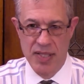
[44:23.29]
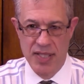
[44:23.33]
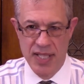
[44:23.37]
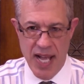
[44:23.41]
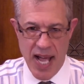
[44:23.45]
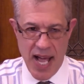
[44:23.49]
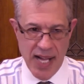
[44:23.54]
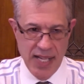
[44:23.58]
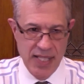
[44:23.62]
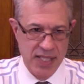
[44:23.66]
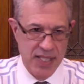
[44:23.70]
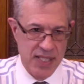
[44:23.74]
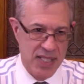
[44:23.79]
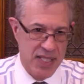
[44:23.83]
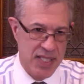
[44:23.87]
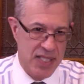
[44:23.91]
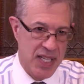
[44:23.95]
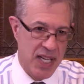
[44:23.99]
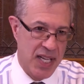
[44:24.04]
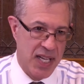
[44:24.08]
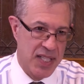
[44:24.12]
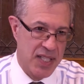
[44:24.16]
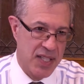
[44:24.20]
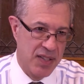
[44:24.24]
tax
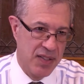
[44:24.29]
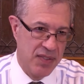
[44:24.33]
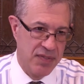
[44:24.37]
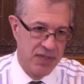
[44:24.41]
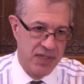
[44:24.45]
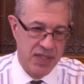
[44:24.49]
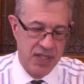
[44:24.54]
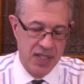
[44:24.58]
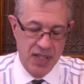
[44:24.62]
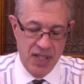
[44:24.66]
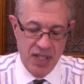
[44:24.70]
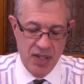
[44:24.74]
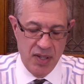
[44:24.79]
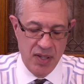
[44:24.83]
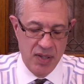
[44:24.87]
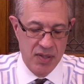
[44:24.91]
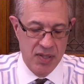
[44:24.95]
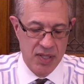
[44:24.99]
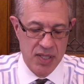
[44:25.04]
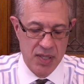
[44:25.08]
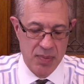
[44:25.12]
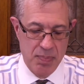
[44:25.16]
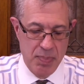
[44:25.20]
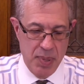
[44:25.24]
incentives, and there
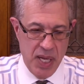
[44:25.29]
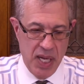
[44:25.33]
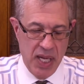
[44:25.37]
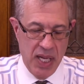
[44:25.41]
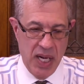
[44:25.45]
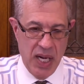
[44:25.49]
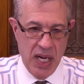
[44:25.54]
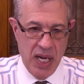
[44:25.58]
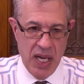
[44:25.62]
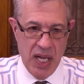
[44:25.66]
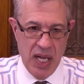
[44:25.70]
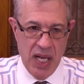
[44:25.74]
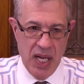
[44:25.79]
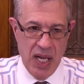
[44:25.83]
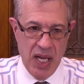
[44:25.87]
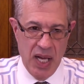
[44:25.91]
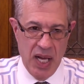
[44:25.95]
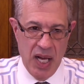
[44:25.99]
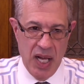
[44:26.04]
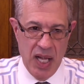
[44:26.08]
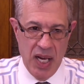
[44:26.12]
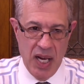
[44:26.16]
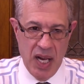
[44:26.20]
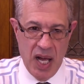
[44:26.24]
has been
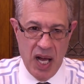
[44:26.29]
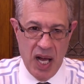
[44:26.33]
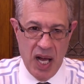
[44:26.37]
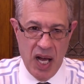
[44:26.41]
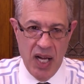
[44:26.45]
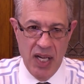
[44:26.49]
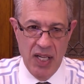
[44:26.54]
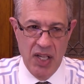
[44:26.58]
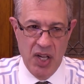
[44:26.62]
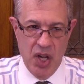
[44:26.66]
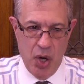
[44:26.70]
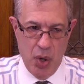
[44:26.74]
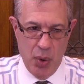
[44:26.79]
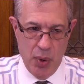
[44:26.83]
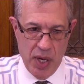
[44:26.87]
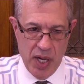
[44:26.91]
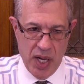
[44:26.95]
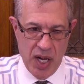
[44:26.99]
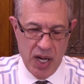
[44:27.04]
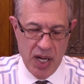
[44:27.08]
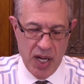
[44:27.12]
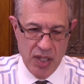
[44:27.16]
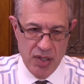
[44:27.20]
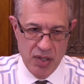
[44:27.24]
an ongoing
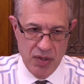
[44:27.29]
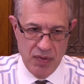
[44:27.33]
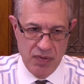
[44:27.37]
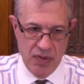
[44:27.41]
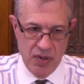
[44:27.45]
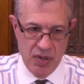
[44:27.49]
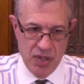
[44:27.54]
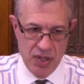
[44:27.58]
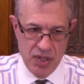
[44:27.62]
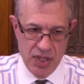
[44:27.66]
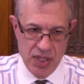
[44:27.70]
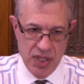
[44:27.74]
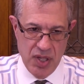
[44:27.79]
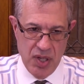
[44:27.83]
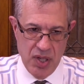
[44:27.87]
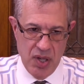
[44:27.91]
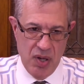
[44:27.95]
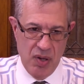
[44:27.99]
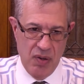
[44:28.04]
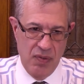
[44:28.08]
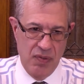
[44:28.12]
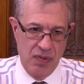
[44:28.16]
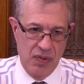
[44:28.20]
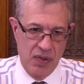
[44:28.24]
controversy
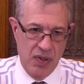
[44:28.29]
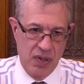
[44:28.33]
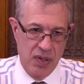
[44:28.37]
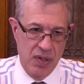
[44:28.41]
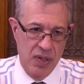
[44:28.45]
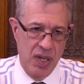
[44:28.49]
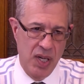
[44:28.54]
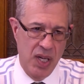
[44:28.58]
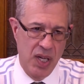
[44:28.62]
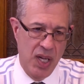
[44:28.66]
over